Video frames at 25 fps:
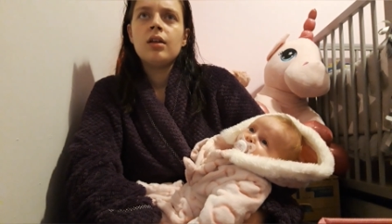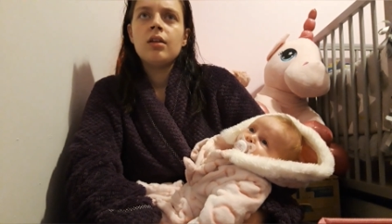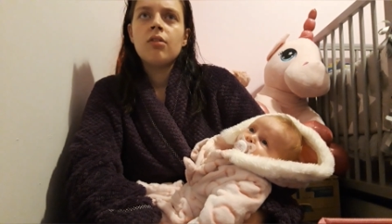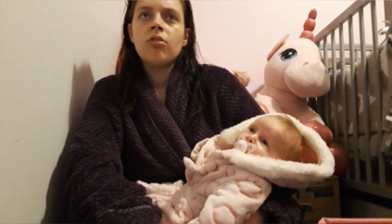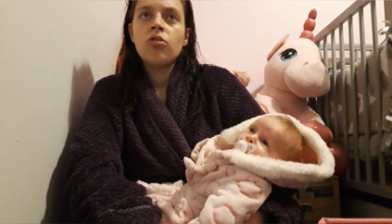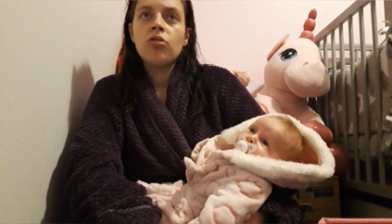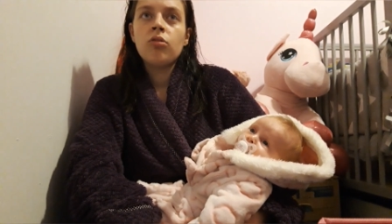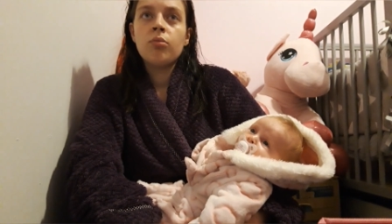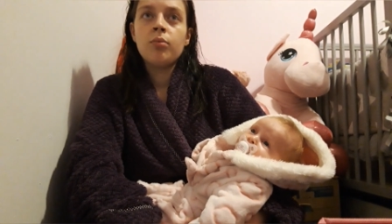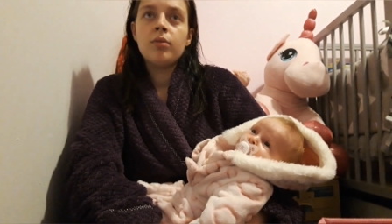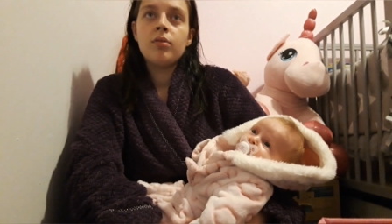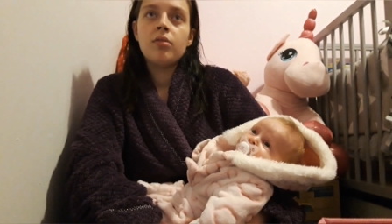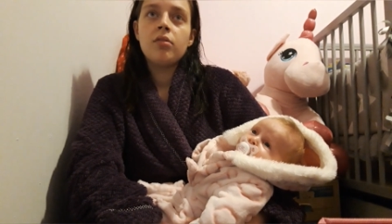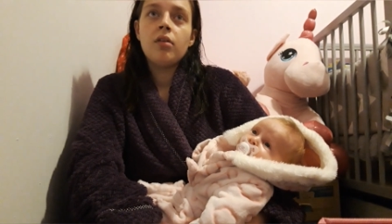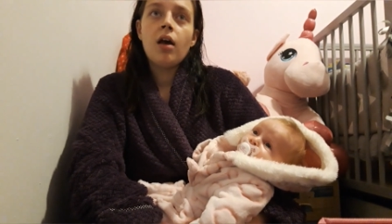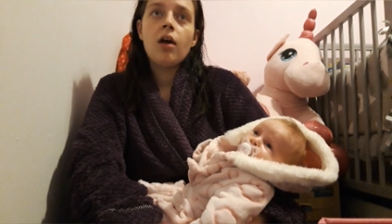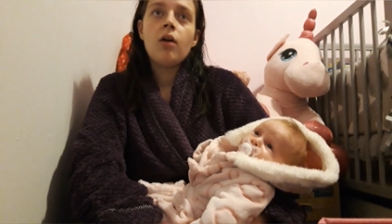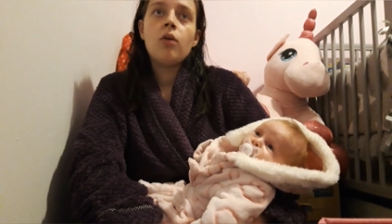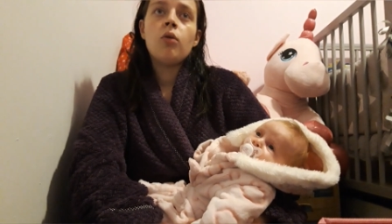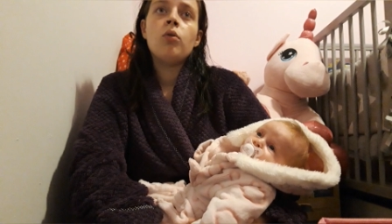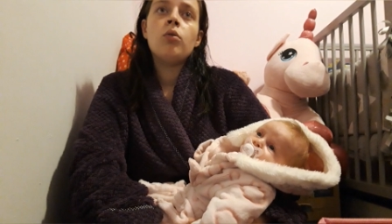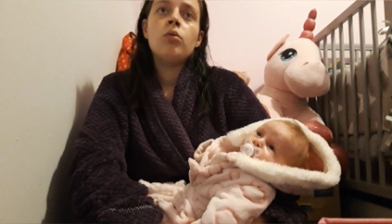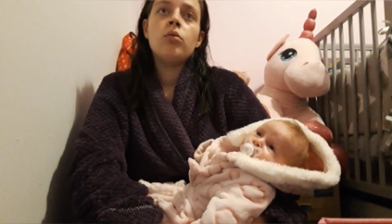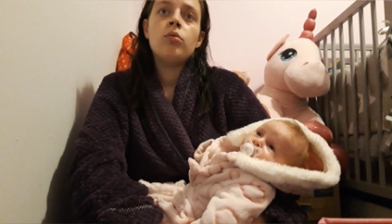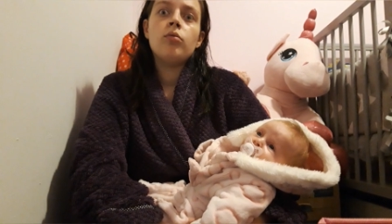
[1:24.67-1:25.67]
she was that
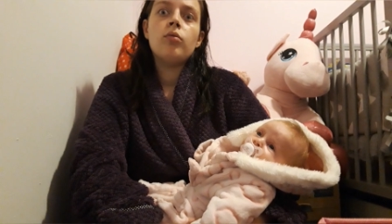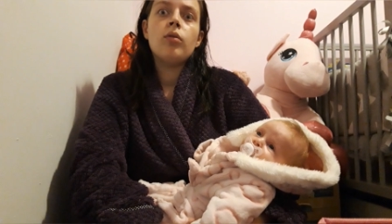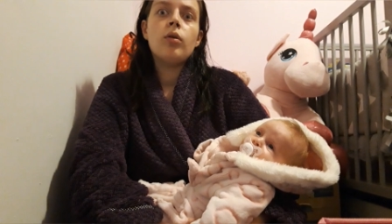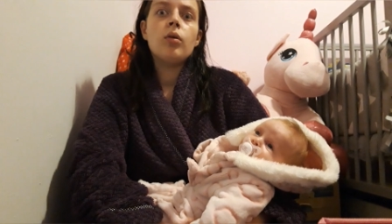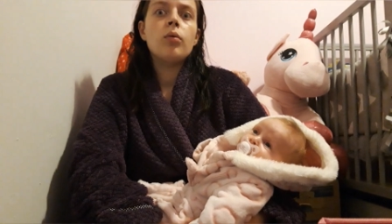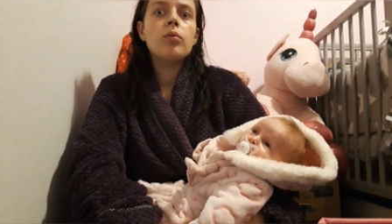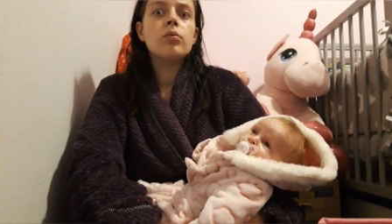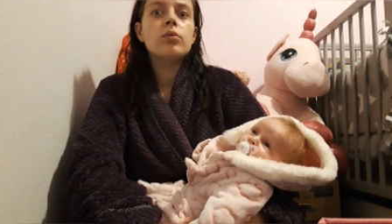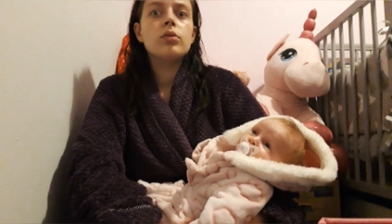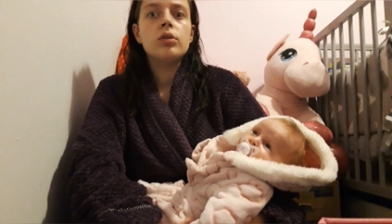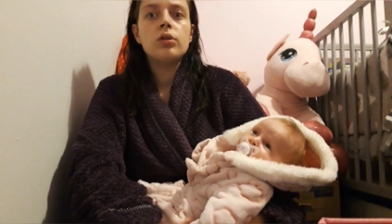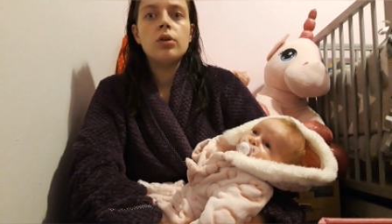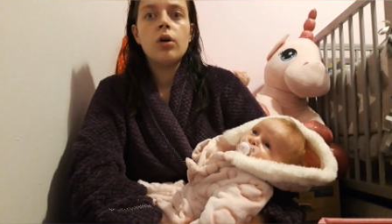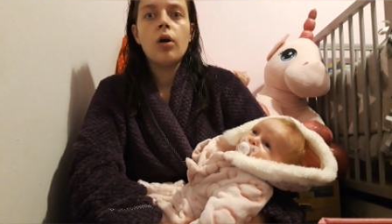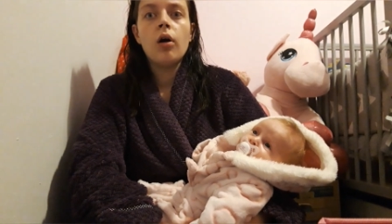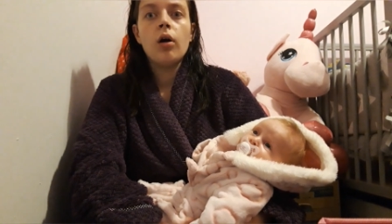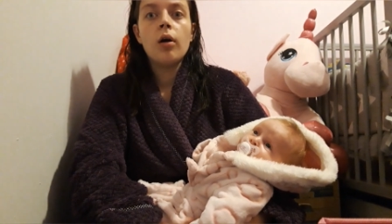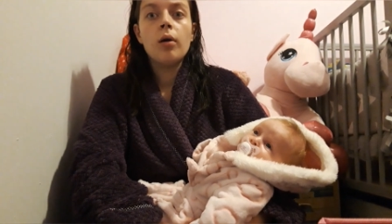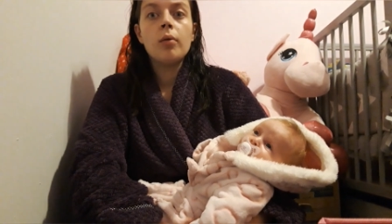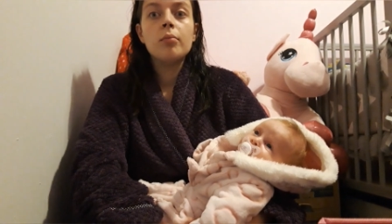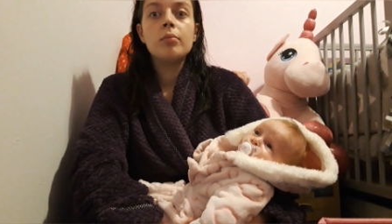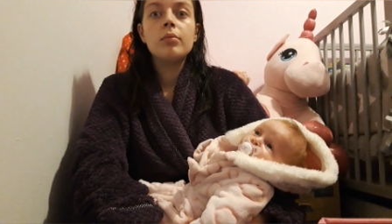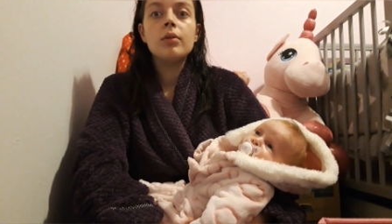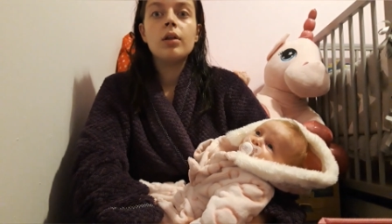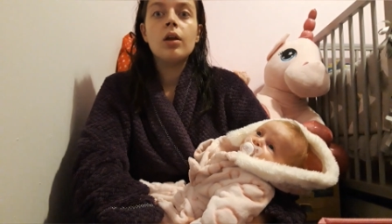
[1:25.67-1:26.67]
hungry all the
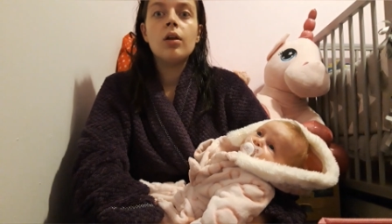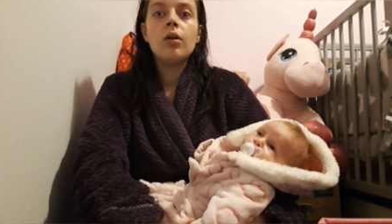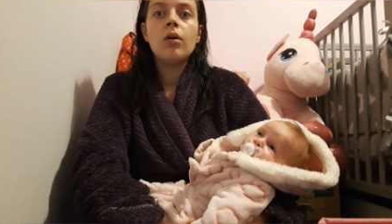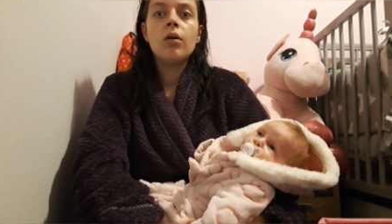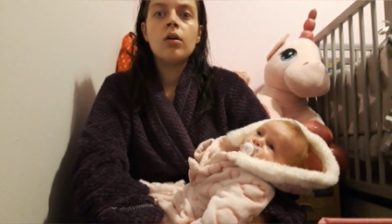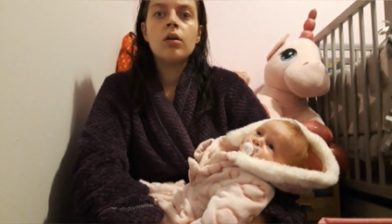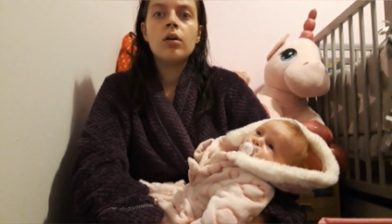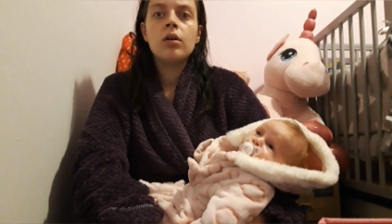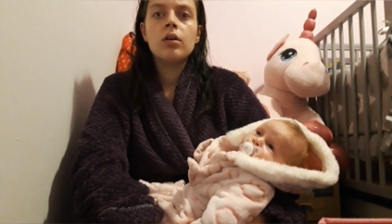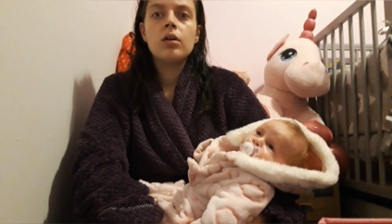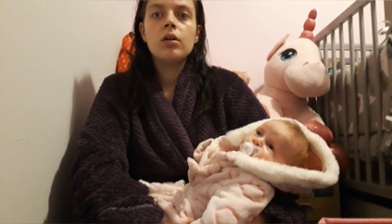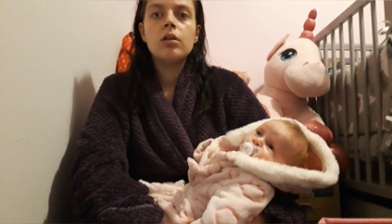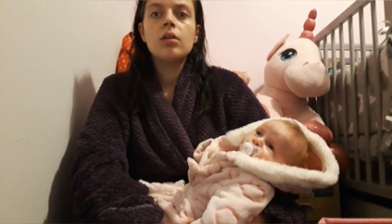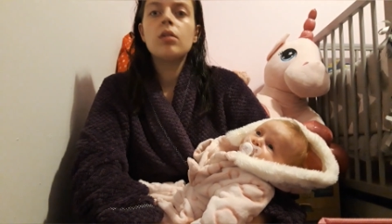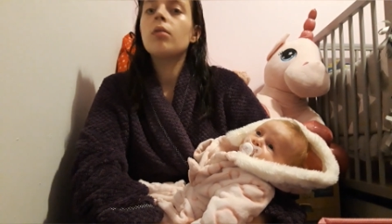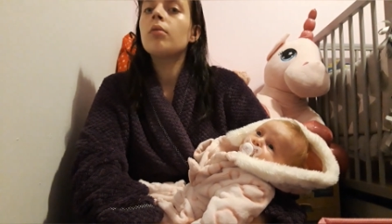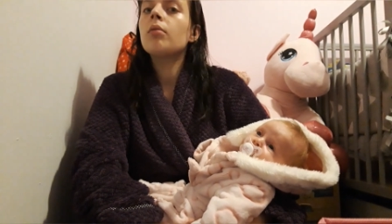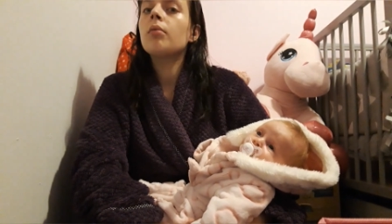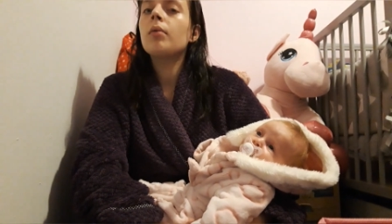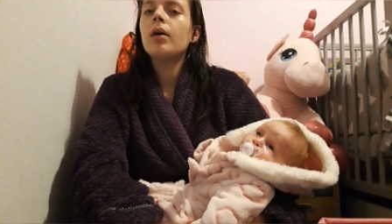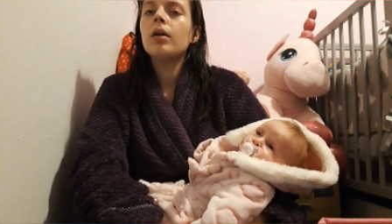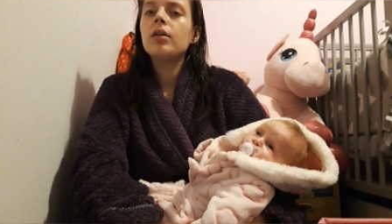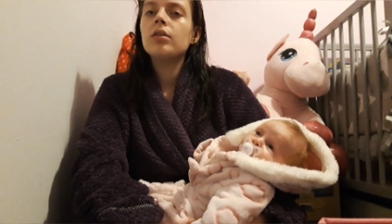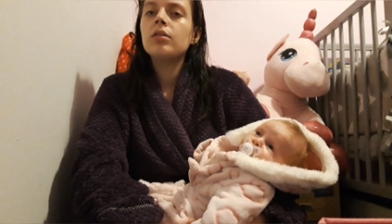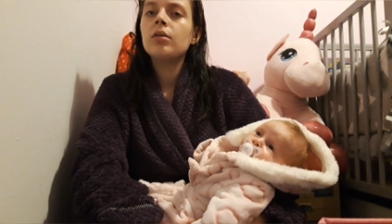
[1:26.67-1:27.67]
time that like no
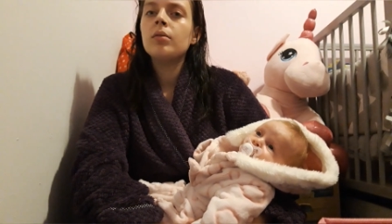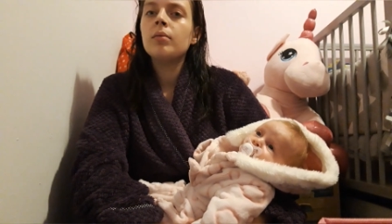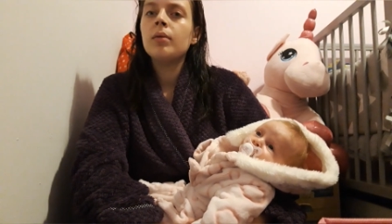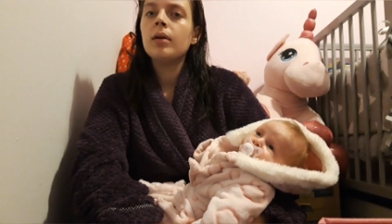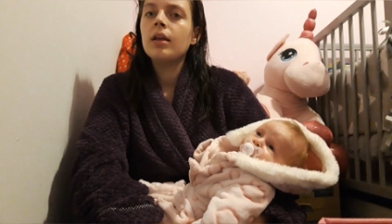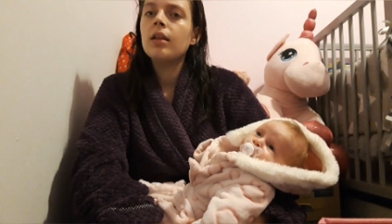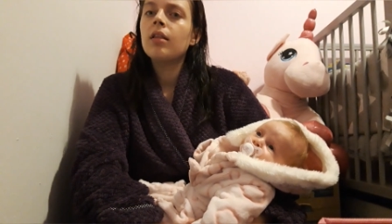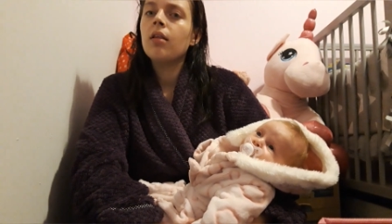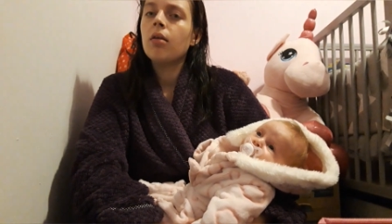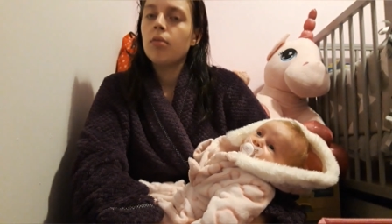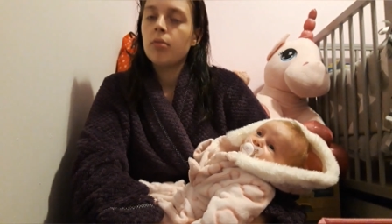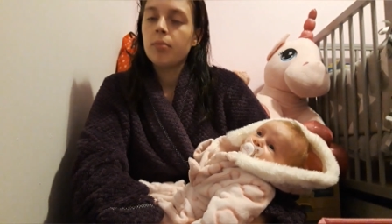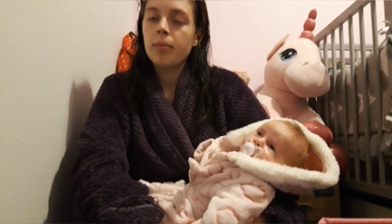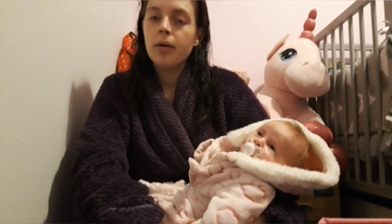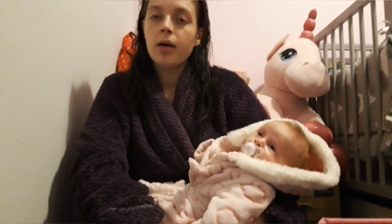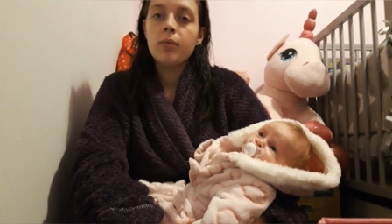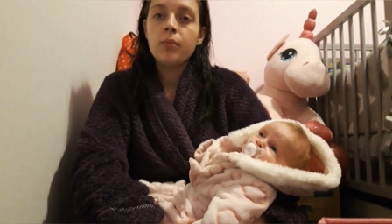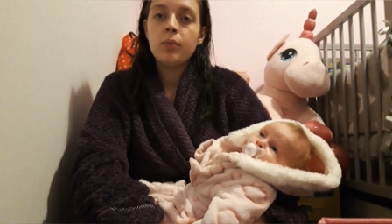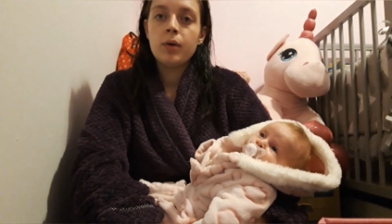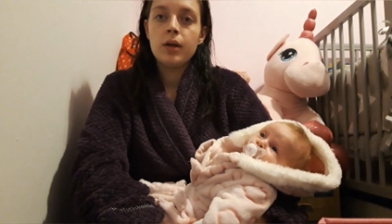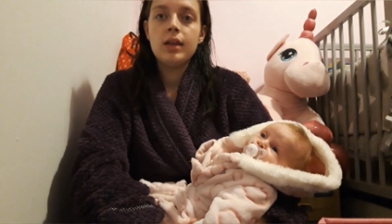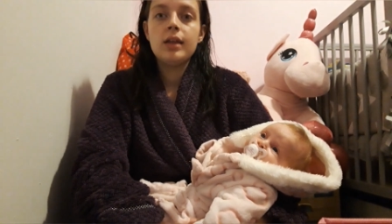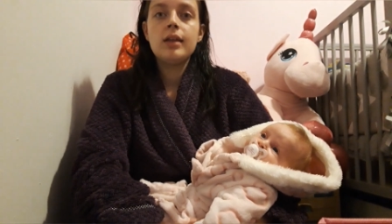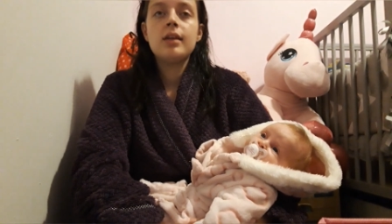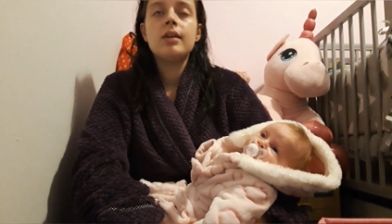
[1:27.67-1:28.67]
it weren't two weeks, it was about a
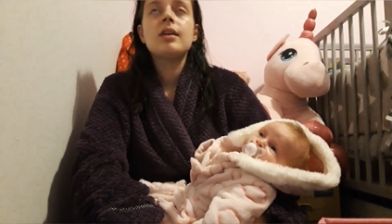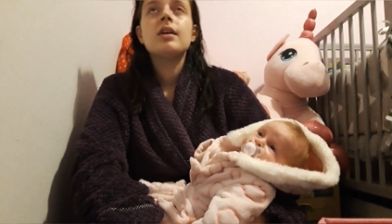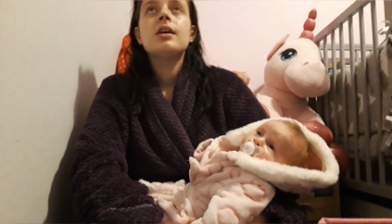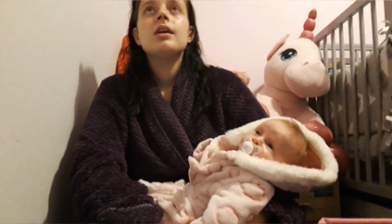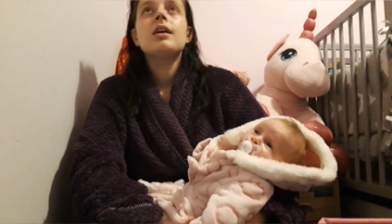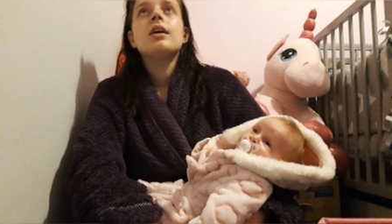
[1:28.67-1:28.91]
week.